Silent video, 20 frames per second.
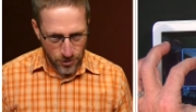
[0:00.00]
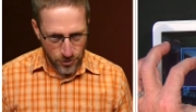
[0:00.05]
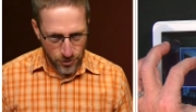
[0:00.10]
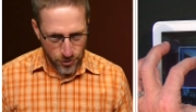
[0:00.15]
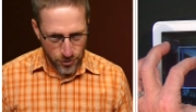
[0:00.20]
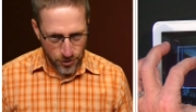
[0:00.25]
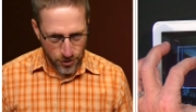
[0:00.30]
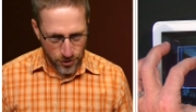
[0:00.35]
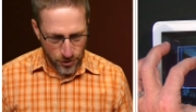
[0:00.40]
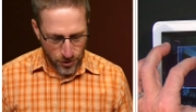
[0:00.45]

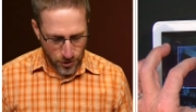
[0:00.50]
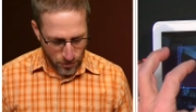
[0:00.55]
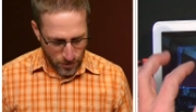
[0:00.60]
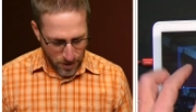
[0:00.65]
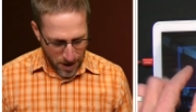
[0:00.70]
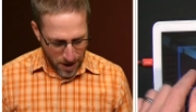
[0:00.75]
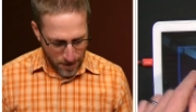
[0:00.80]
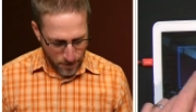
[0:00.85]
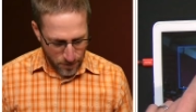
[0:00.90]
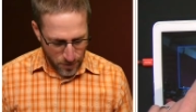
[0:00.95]
you can
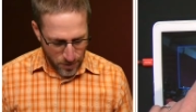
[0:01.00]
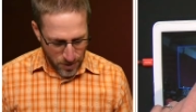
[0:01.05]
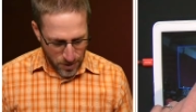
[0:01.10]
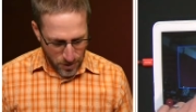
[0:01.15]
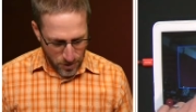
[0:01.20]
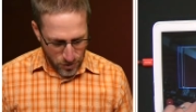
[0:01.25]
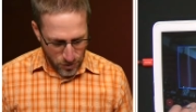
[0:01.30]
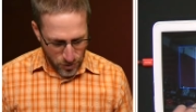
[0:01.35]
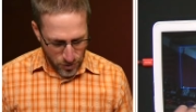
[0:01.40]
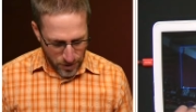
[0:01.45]
crop,
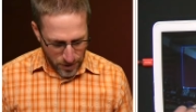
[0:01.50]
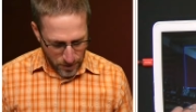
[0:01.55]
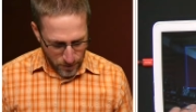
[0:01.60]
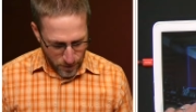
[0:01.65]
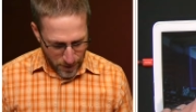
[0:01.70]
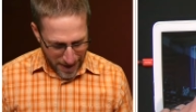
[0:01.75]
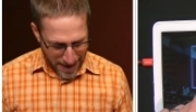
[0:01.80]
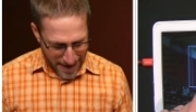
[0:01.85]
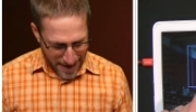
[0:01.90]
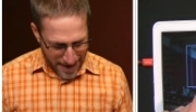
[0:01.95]
you can
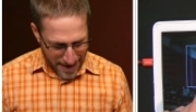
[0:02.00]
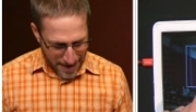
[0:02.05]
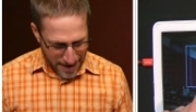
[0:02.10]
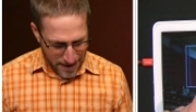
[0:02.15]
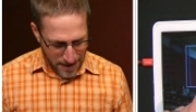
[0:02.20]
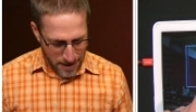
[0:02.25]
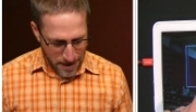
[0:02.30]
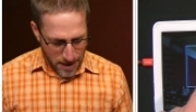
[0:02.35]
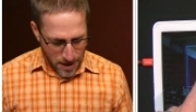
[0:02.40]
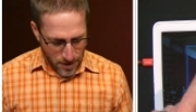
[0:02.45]

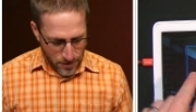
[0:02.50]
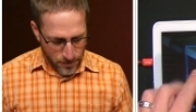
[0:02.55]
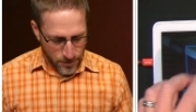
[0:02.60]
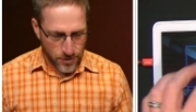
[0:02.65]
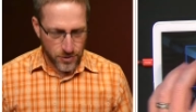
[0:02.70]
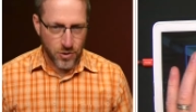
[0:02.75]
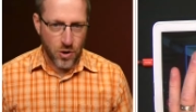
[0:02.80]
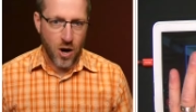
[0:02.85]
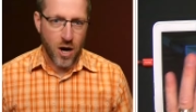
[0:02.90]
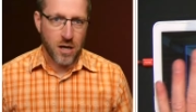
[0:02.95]
pan,
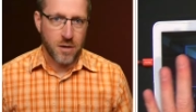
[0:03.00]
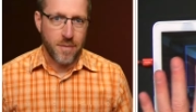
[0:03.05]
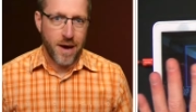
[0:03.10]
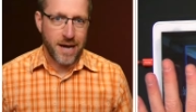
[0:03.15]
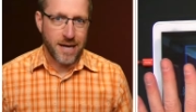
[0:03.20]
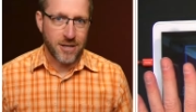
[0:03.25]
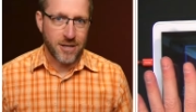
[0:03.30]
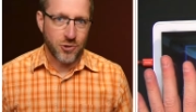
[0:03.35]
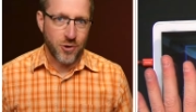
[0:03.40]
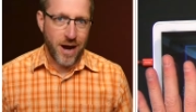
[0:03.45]
there's
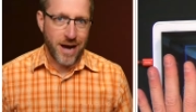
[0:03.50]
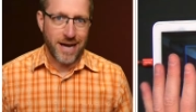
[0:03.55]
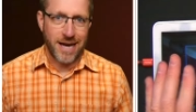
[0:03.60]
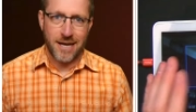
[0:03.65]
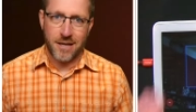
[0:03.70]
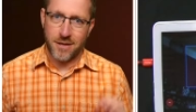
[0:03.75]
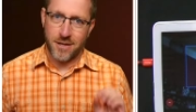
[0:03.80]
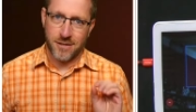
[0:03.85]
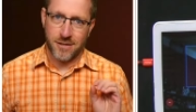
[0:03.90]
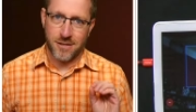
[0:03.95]
automatic
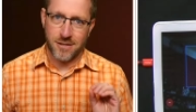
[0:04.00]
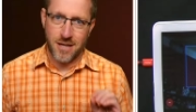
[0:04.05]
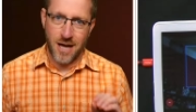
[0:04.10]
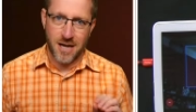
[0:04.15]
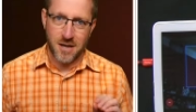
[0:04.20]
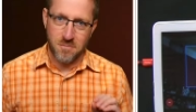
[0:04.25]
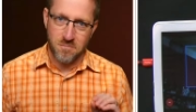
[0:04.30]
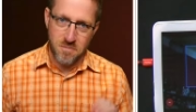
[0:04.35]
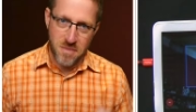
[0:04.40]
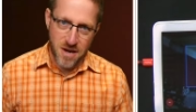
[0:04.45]
tracking. This is not
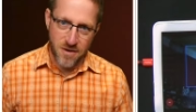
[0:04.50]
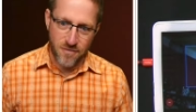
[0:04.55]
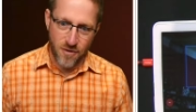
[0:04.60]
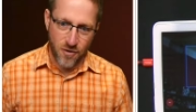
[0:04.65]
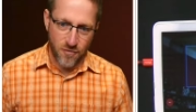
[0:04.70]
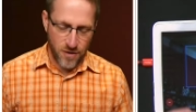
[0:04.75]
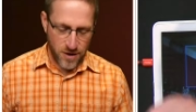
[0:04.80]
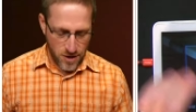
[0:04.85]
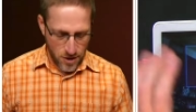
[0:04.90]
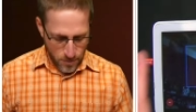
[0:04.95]
a
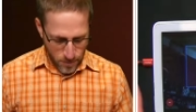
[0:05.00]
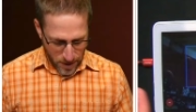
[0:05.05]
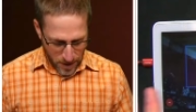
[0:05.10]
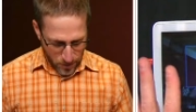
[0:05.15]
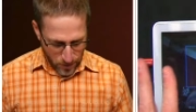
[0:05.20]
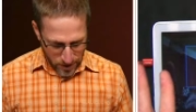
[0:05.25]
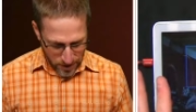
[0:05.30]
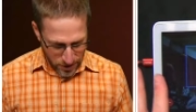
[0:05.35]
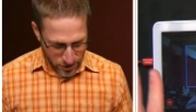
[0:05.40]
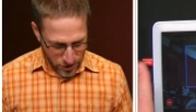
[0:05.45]
Mevo video, but I
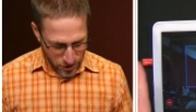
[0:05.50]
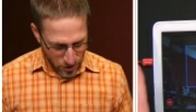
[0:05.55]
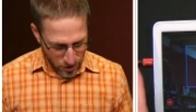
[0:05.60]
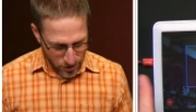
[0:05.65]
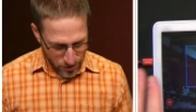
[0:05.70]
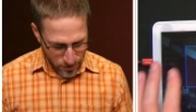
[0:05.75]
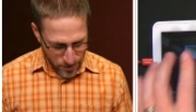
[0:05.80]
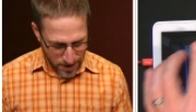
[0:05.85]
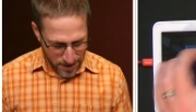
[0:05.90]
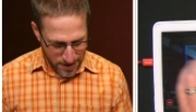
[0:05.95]
wanna show
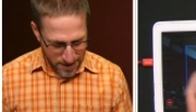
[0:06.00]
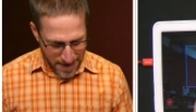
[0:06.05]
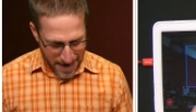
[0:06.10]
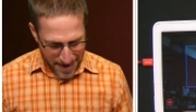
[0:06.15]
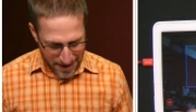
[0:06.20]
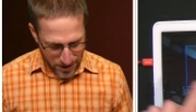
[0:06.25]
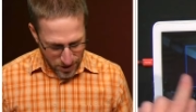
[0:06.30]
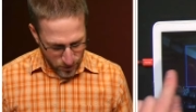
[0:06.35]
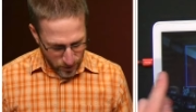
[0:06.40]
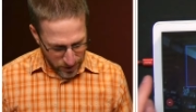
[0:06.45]
you that
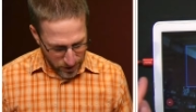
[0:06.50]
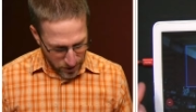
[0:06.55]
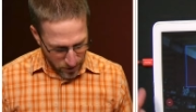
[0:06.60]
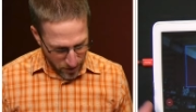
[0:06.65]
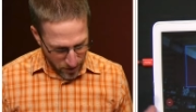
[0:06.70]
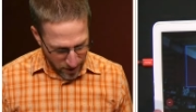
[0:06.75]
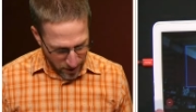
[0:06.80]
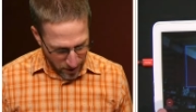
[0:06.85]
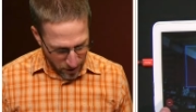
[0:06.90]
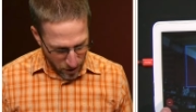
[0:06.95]
that is what's
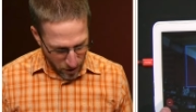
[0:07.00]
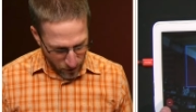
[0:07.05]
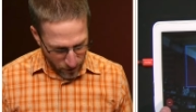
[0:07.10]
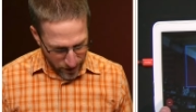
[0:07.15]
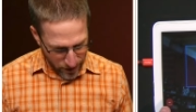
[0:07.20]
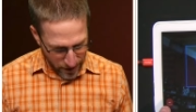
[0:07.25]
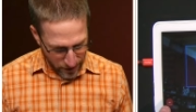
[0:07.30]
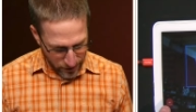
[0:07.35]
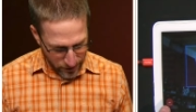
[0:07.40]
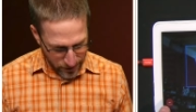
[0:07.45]
going on. Over
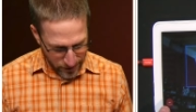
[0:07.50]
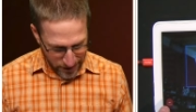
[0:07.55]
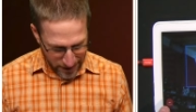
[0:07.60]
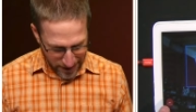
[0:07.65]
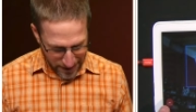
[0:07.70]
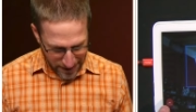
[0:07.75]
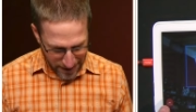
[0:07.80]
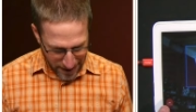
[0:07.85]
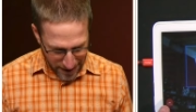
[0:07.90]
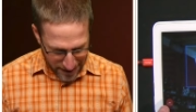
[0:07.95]
here you see
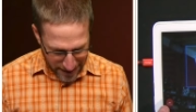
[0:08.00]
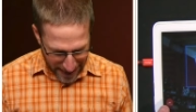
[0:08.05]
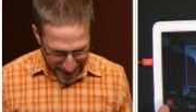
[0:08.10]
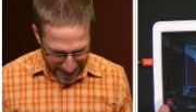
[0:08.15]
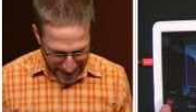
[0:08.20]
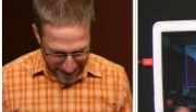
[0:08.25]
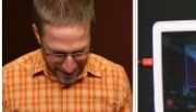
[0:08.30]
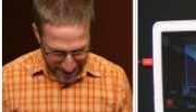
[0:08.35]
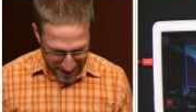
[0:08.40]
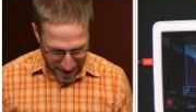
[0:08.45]
it says
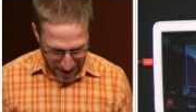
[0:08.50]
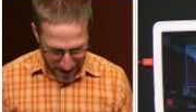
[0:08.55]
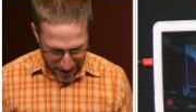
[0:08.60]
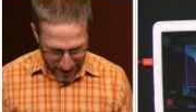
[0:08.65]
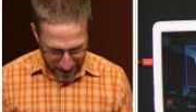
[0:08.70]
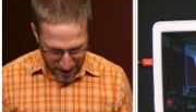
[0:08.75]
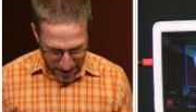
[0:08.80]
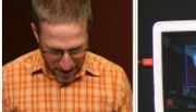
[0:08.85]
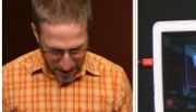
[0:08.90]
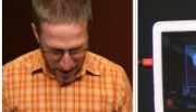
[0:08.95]

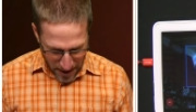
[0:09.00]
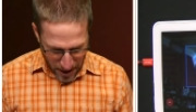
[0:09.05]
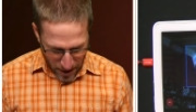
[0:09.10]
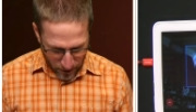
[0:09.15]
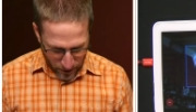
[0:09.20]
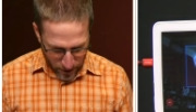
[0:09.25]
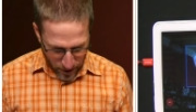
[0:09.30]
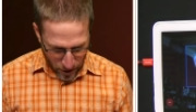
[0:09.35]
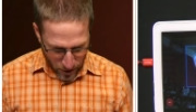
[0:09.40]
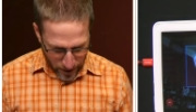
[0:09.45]
NDI.
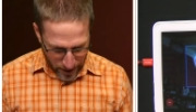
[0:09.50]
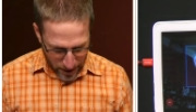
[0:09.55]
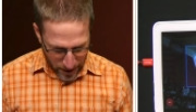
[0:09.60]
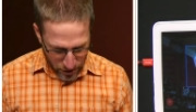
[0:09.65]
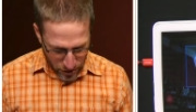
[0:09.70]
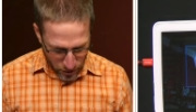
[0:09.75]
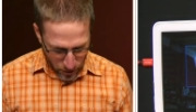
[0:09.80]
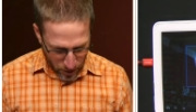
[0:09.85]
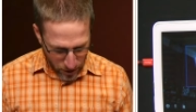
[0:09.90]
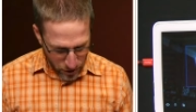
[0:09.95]
If we go
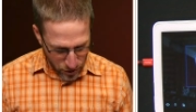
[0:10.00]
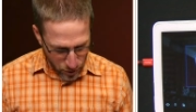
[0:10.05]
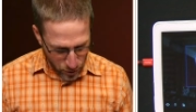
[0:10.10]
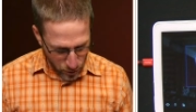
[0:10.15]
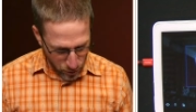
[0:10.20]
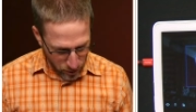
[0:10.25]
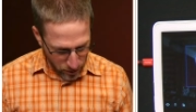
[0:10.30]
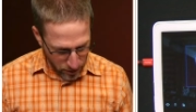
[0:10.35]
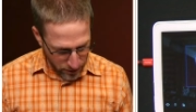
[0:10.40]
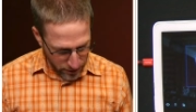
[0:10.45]
into our
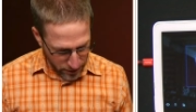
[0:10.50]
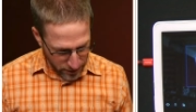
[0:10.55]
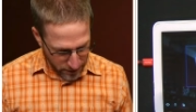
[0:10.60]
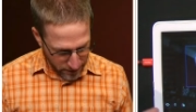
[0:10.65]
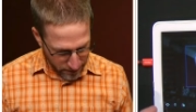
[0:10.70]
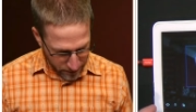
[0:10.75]
tools,